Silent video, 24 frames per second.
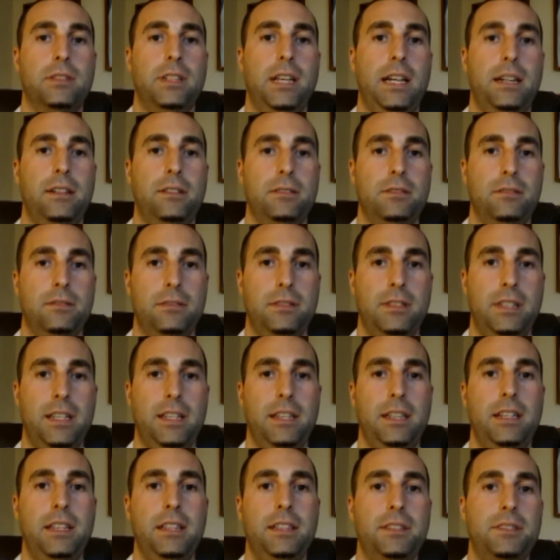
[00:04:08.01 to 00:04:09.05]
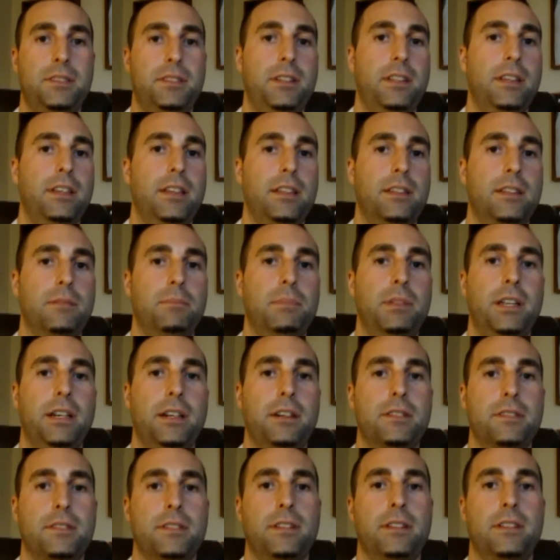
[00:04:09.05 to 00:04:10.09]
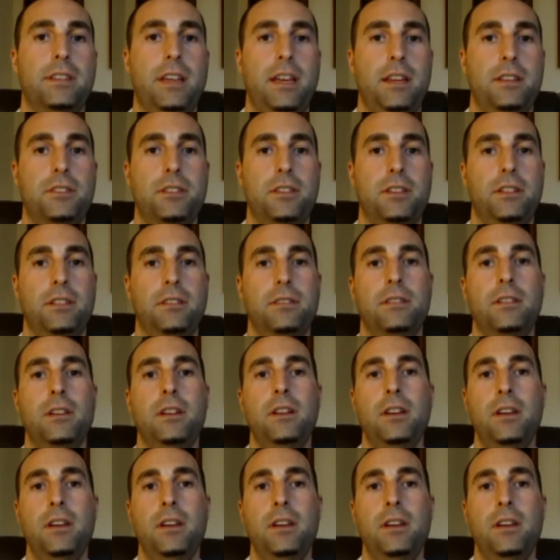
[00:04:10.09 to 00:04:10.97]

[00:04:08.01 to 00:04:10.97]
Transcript: that can easily get the players their attention.